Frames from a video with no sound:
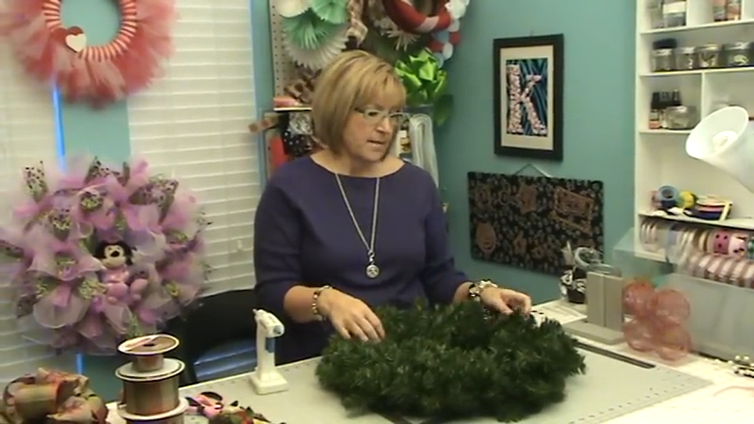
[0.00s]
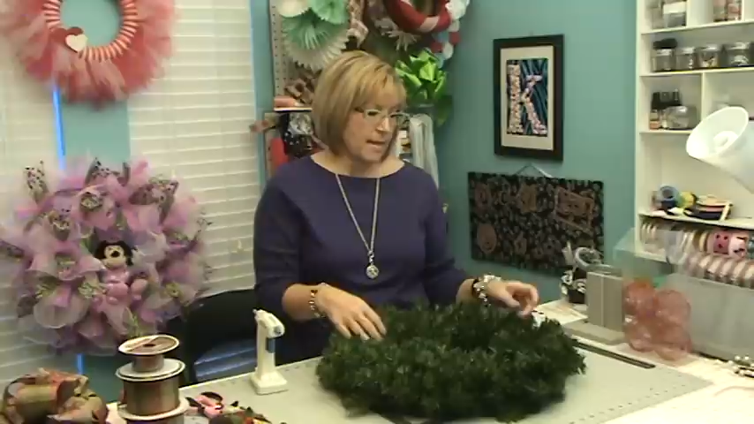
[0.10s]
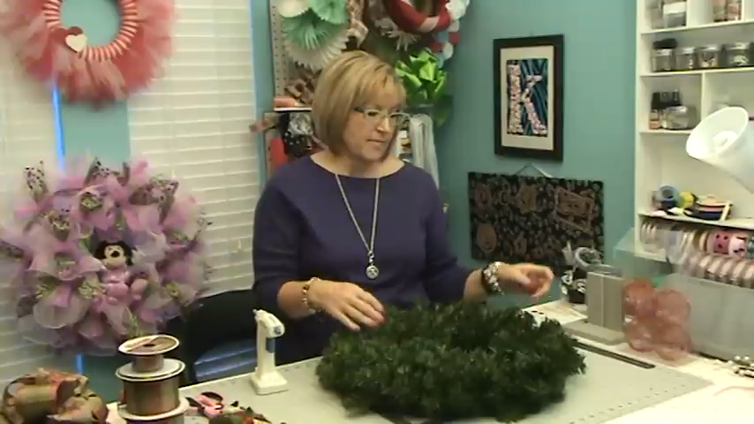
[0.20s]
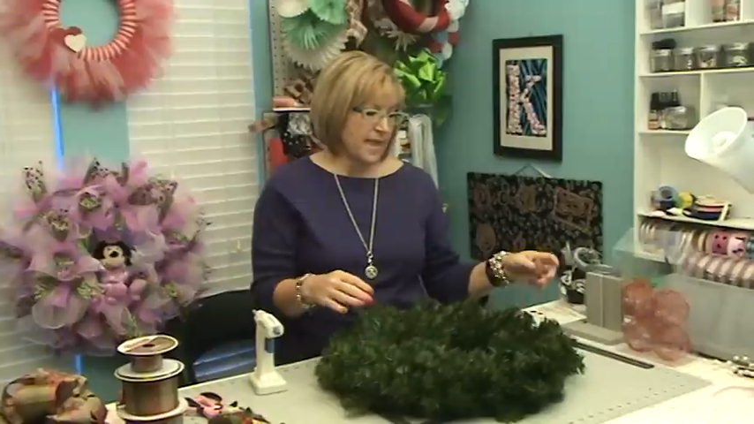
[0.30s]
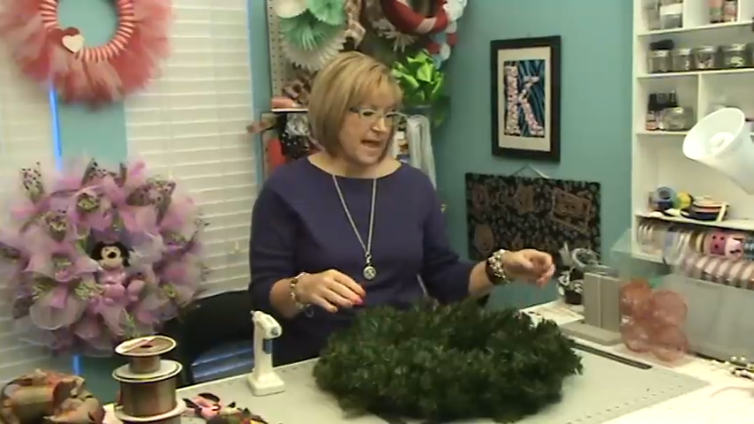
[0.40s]

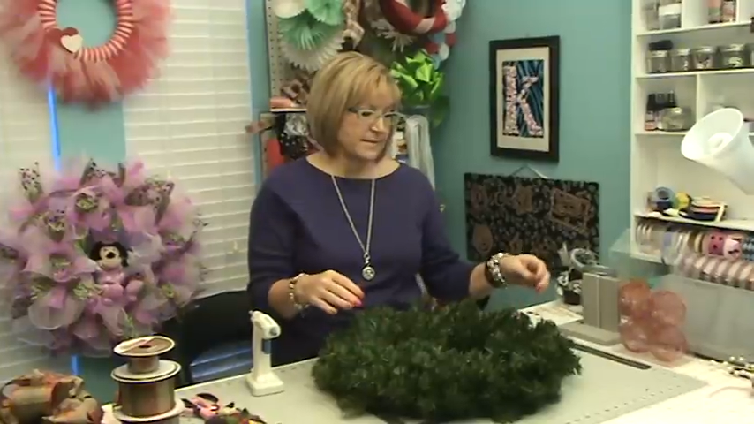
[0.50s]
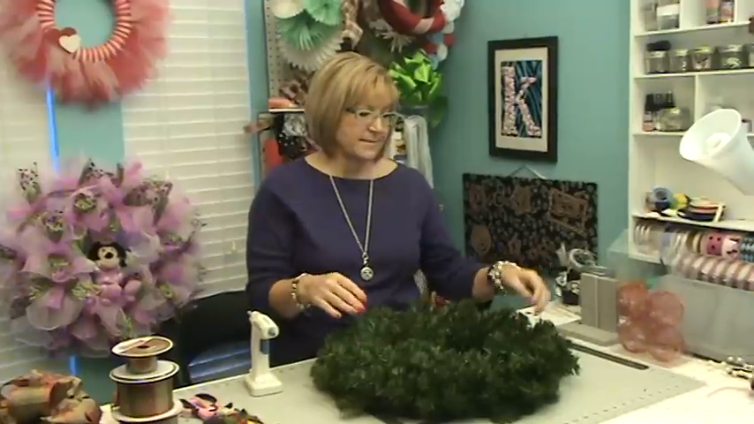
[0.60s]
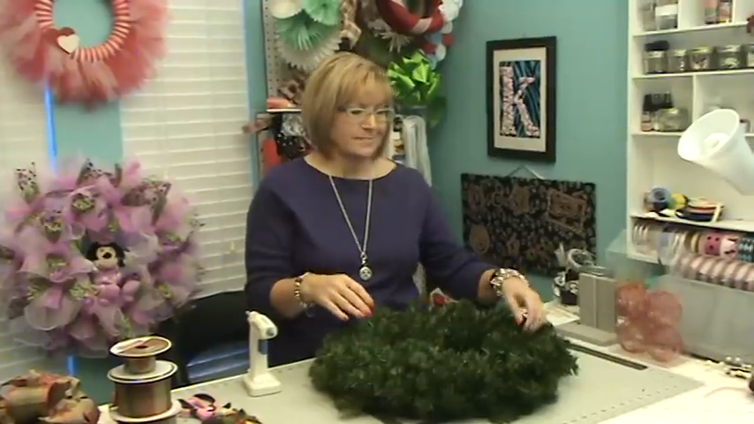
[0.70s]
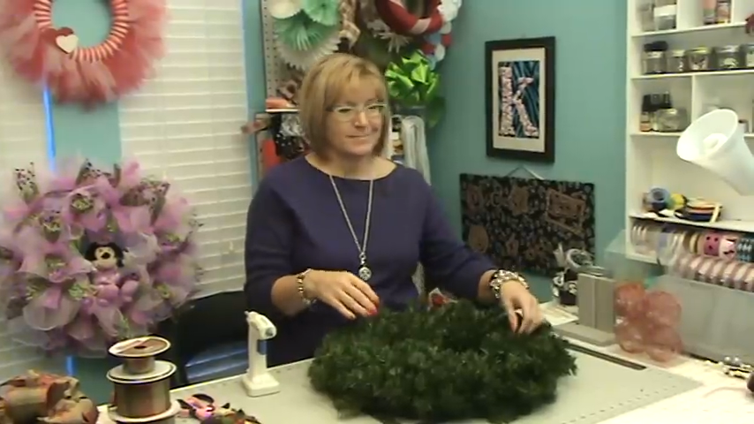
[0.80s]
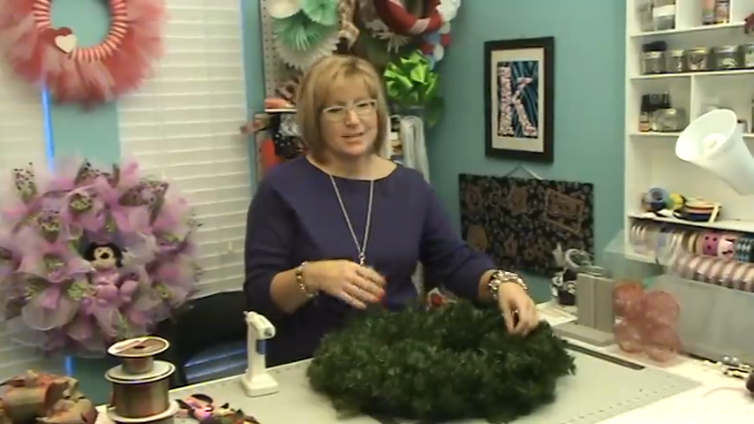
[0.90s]
That,
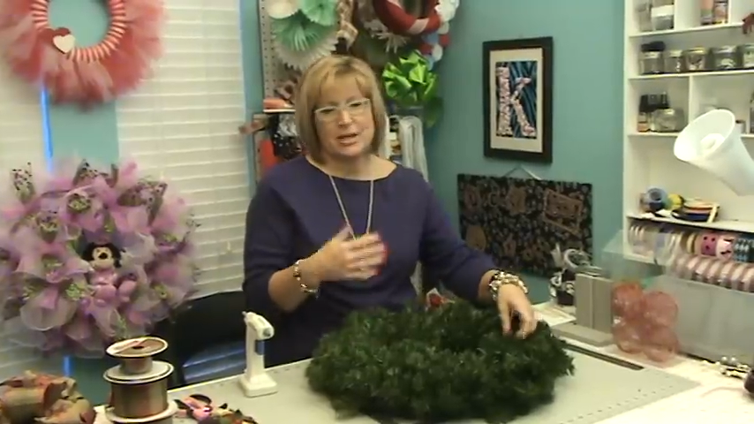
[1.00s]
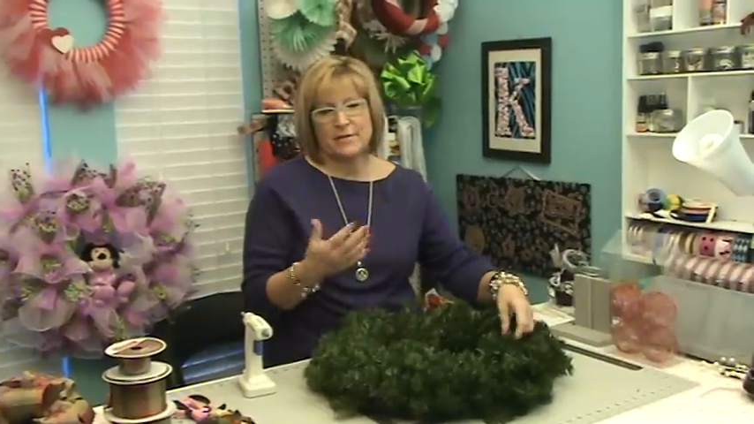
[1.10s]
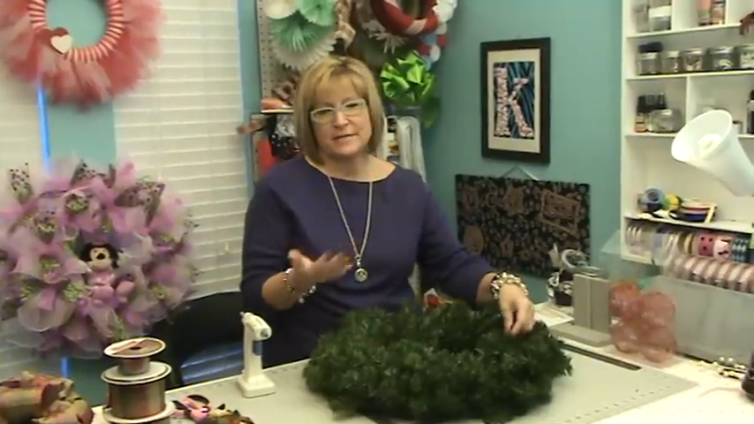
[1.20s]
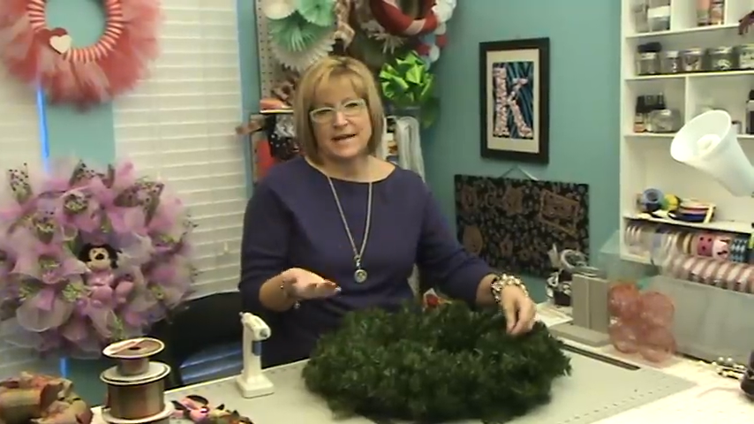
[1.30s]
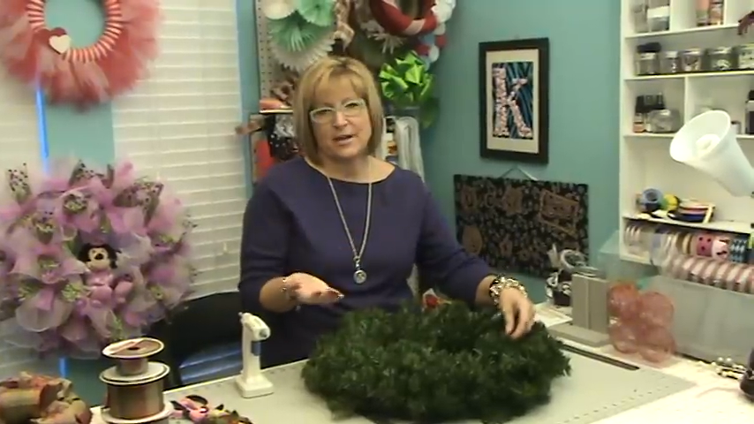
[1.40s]
you
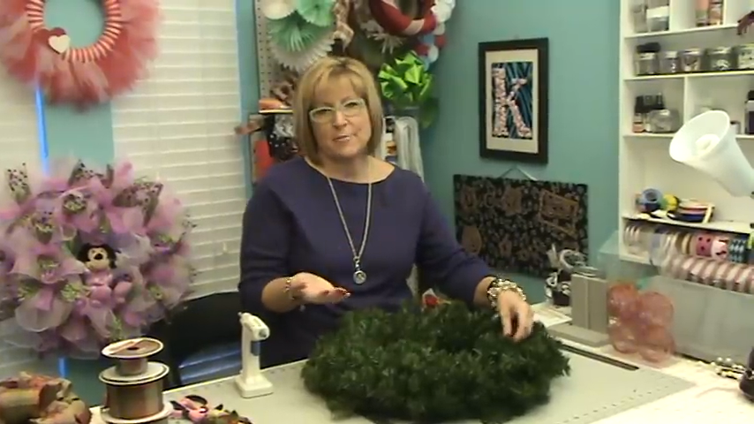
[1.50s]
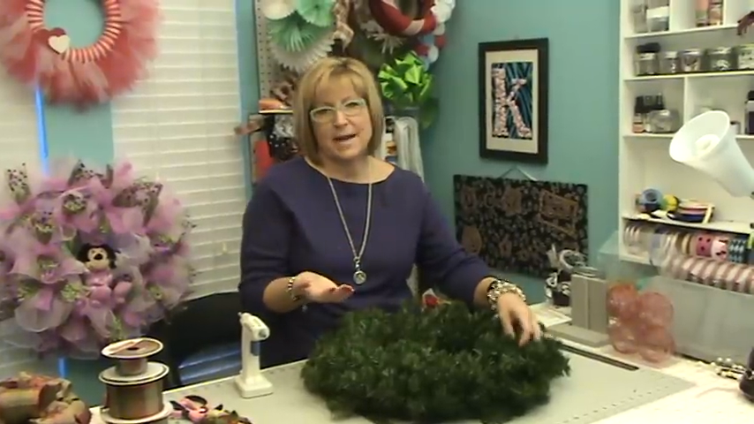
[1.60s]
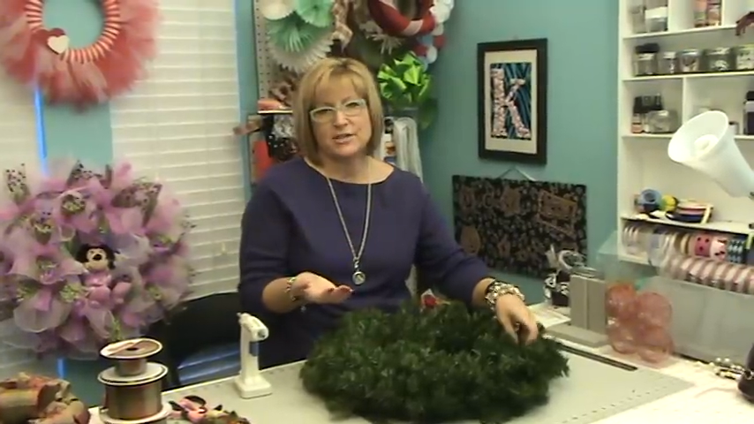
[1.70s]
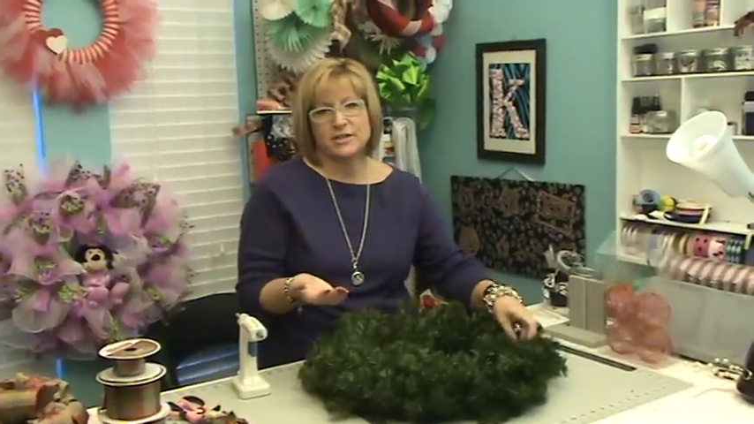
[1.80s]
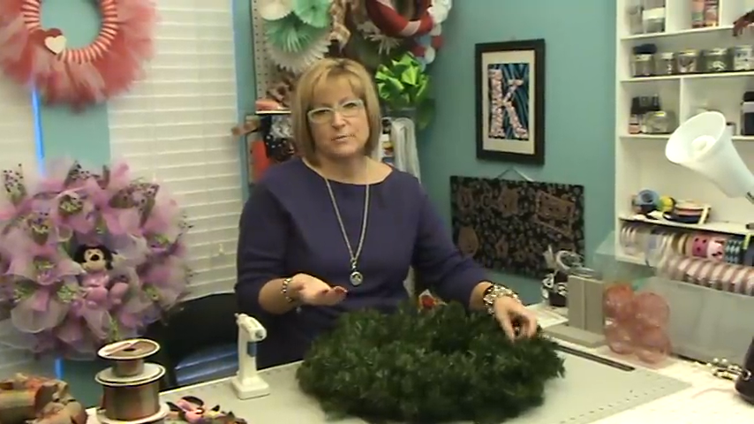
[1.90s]
know, the deco
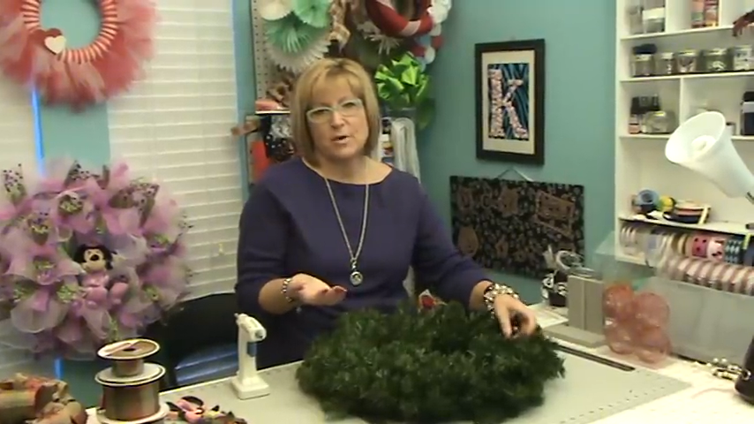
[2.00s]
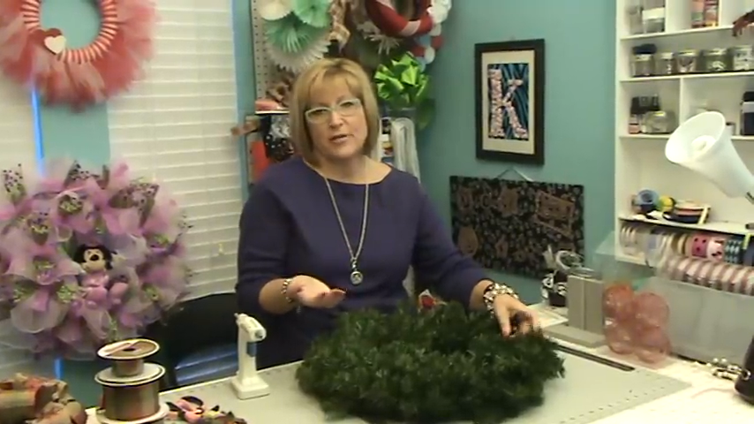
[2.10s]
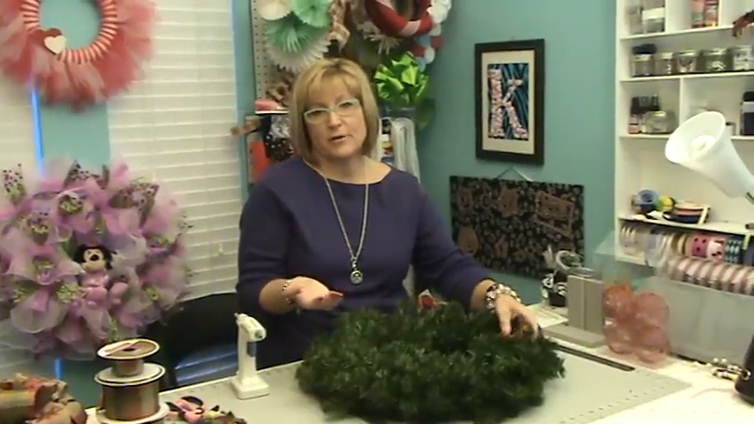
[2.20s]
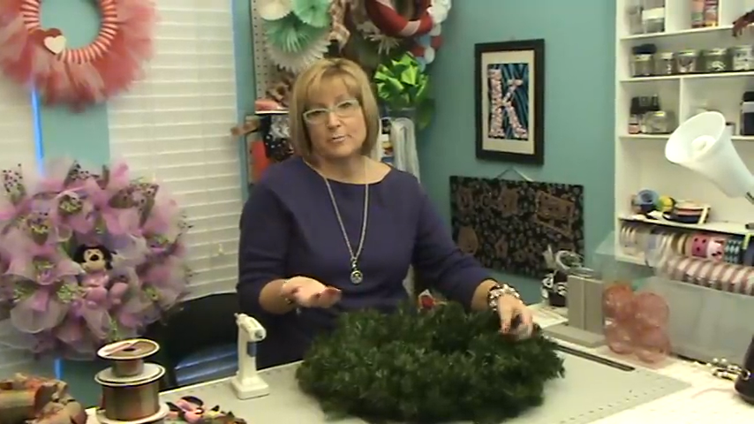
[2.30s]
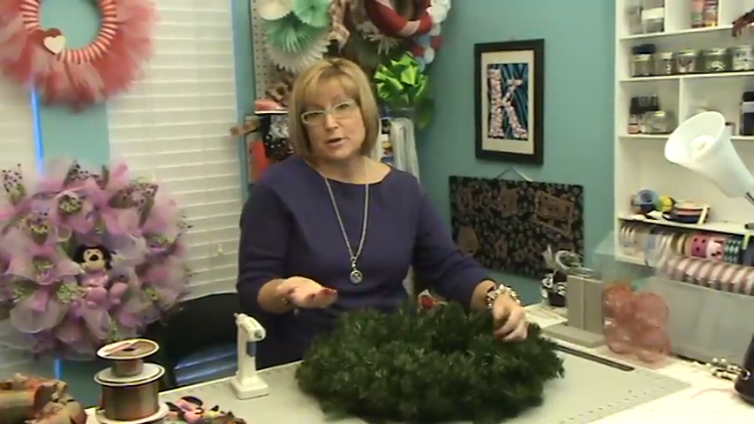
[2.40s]
mesh,
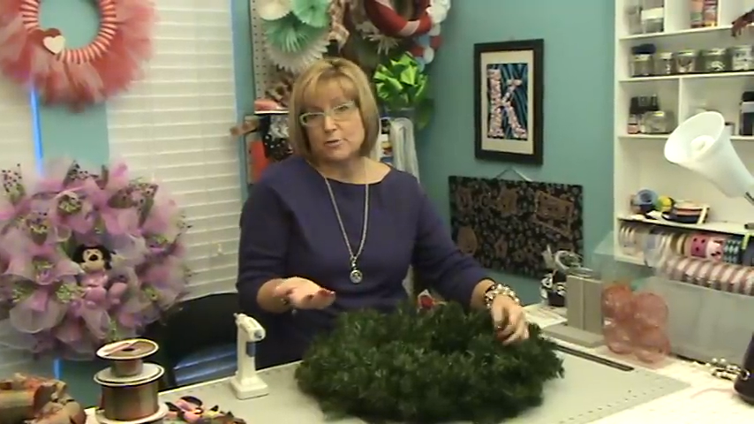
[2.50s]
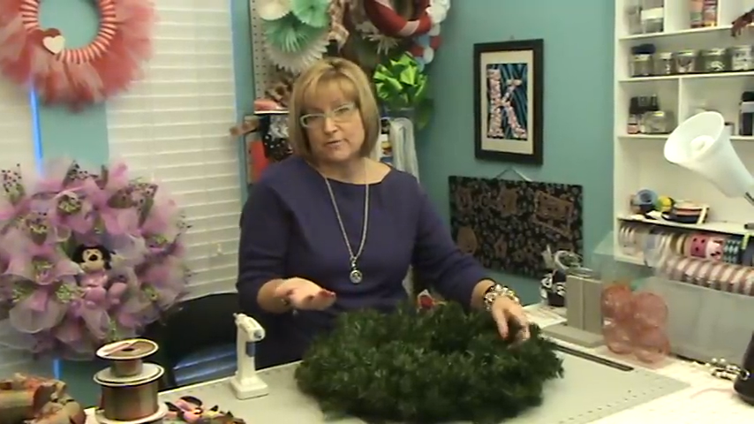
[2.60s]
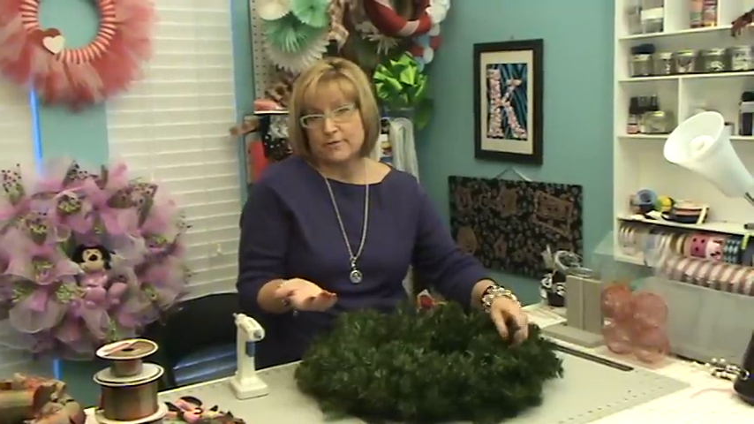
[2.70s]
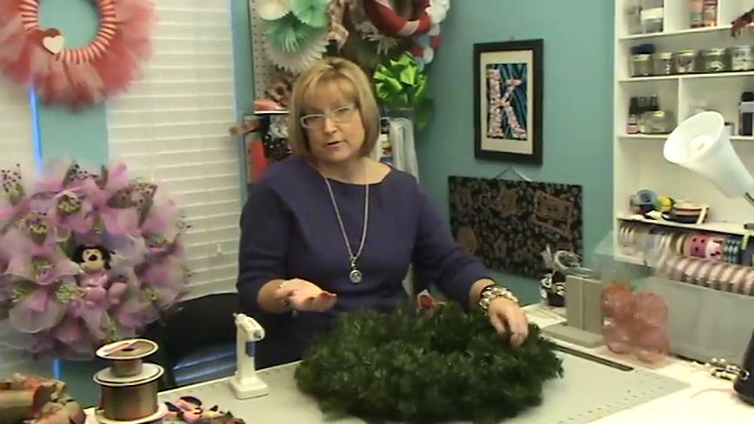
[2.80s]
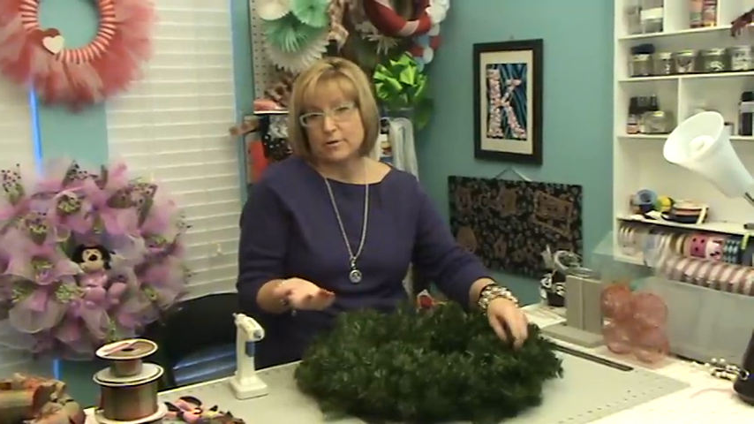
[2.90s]
while they're
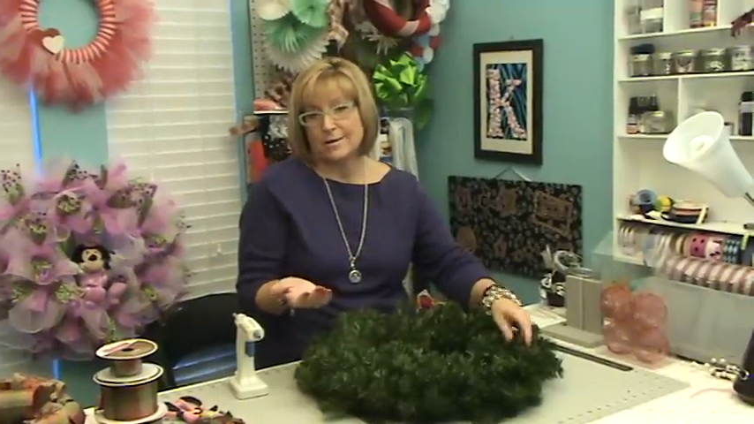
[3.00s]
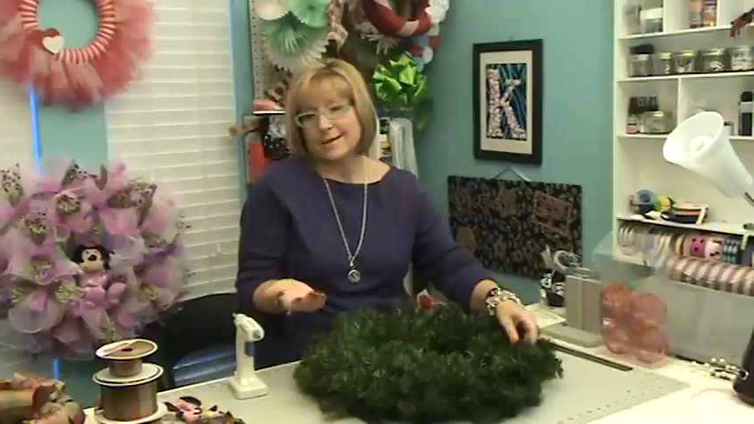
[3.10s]
beautiful,